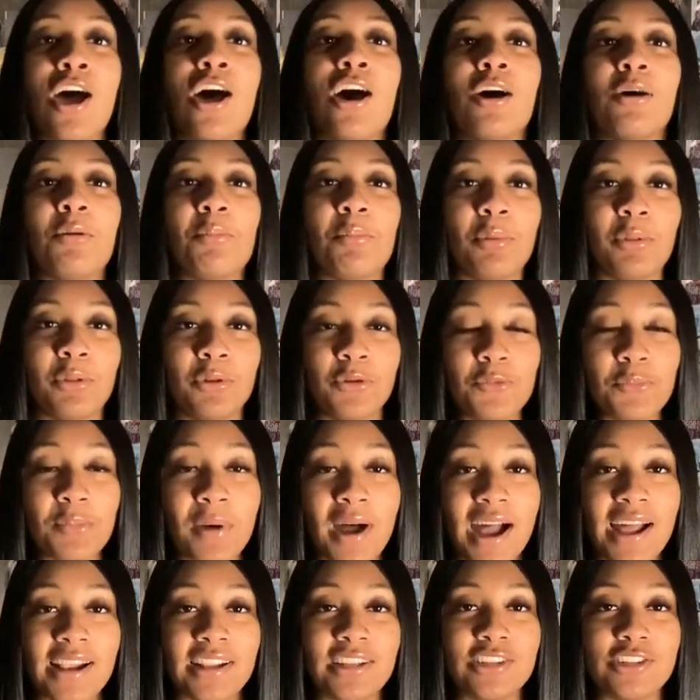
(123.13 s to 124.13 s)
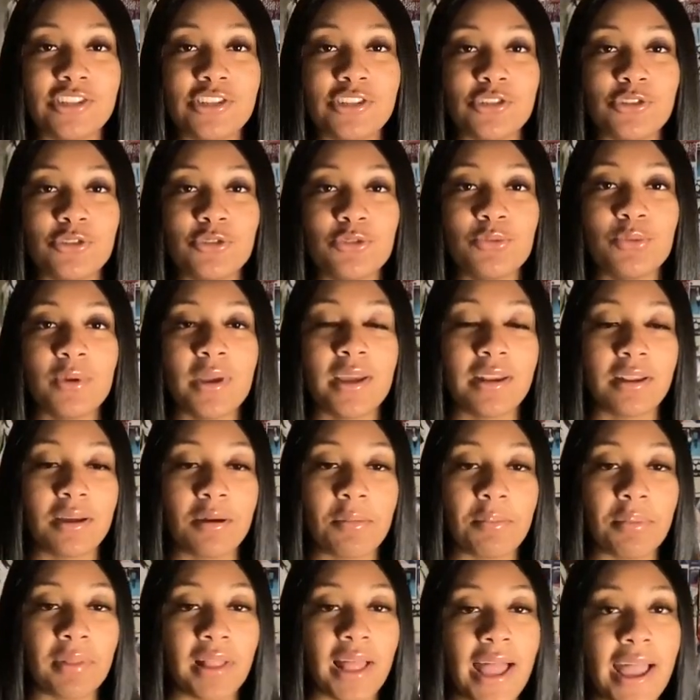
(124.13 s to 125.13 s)
a blue bodysuit and
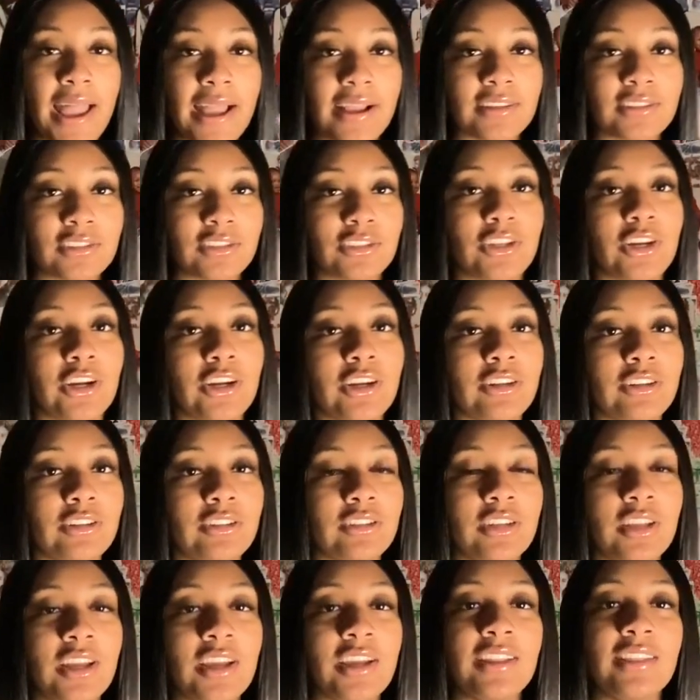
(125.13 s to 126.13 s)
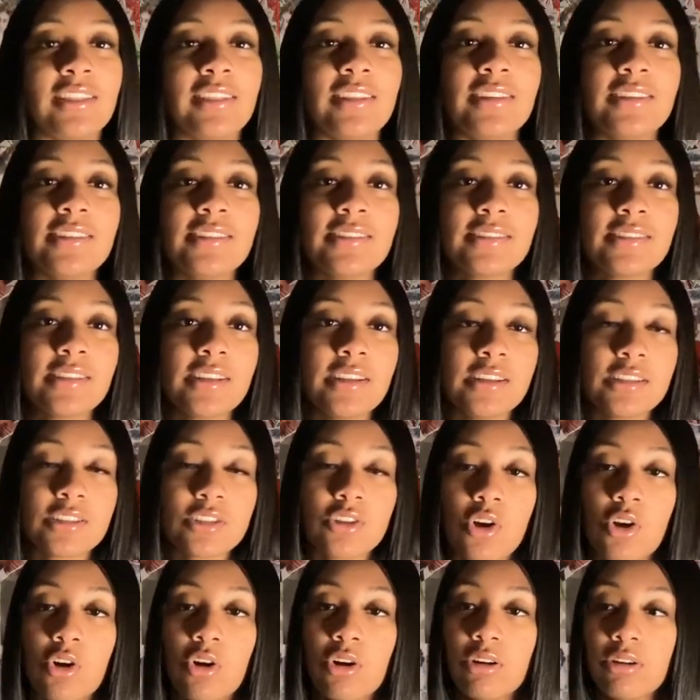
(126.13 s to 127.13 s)
a black skirt. This
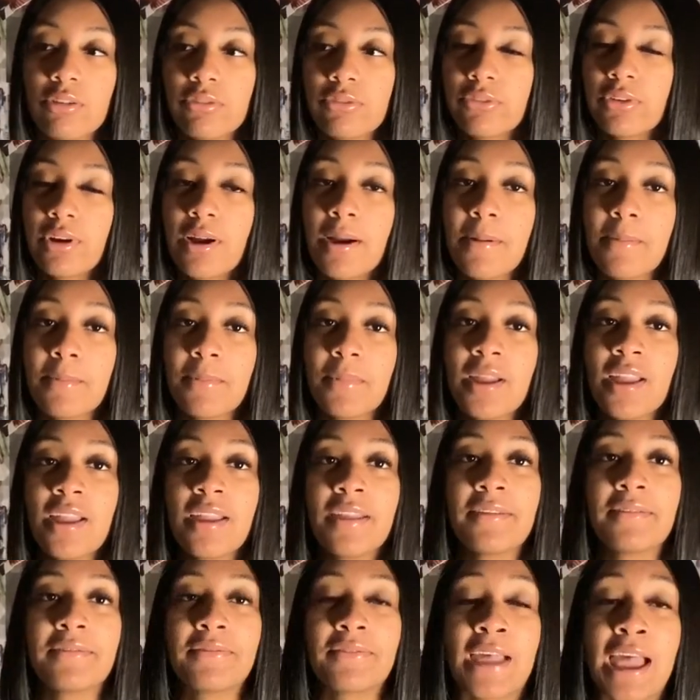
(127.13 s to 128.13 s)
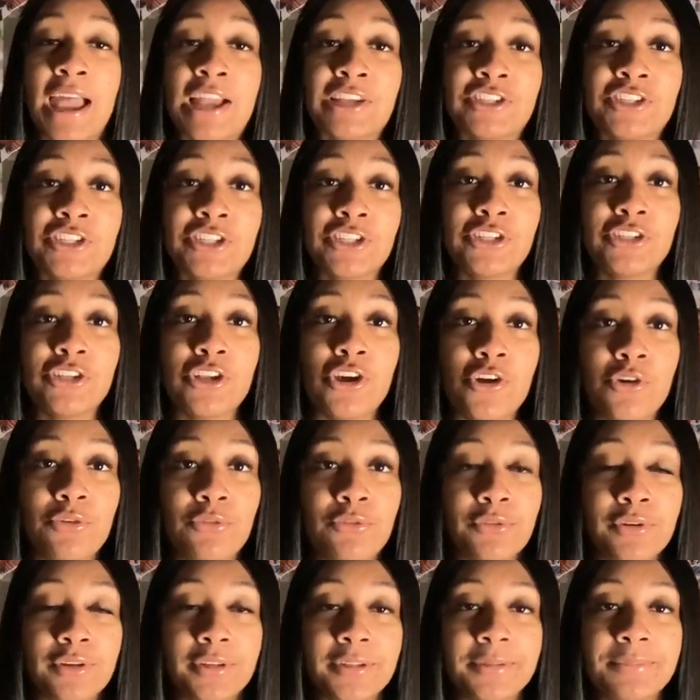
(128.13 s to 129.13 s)
is all from Fashion
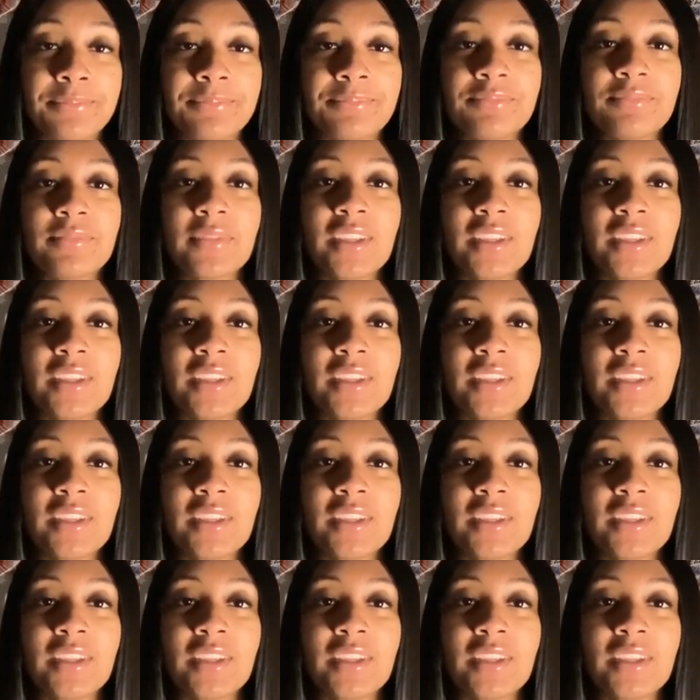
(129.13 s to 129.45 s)
Nova.